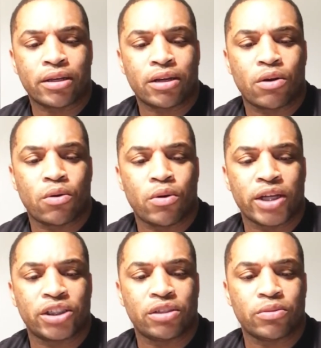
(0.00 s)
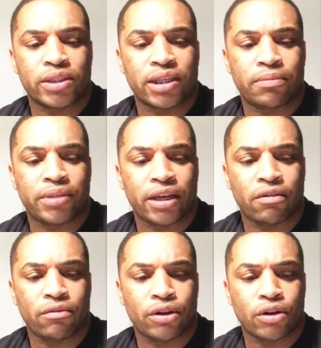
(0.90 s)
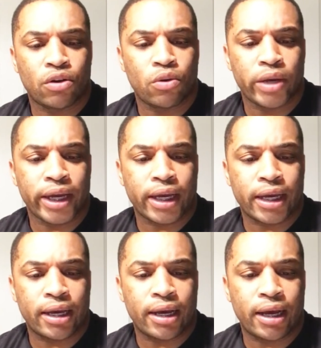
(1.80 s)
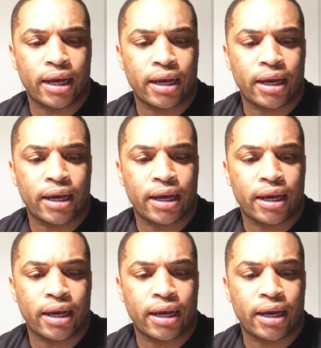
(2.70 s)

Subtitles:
What other question was up there real quick?